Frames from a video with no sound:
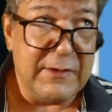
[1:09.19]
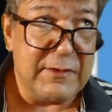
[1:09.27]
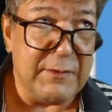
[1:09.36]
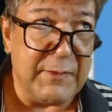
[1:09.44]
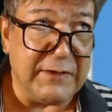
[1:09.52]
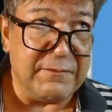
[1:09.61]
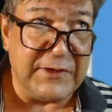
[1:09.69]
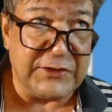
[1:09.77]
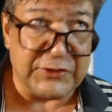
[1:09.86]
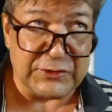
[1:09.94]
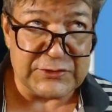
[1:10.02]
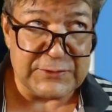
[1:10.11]
the main
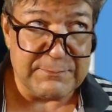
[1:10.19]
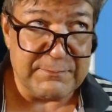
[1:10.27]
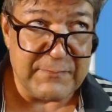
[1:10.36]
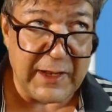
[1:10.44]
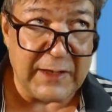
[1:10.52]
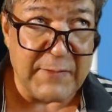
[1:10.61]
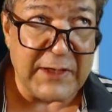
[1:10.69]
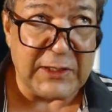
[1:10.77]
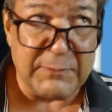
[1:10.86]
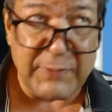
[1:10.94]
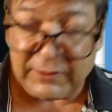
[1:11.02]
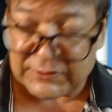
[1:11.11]
features and make
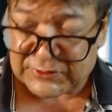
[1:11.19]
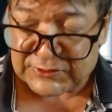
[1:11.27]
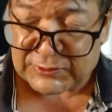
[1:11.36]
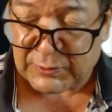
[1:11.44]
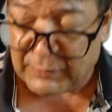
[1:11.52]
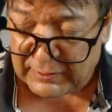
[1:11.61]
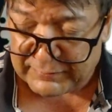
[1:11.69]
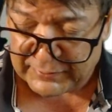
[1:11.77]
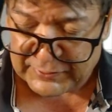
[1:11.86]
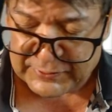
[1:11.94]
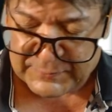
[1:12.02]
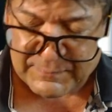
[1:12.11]
comparisons where
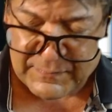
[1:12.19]
relevant.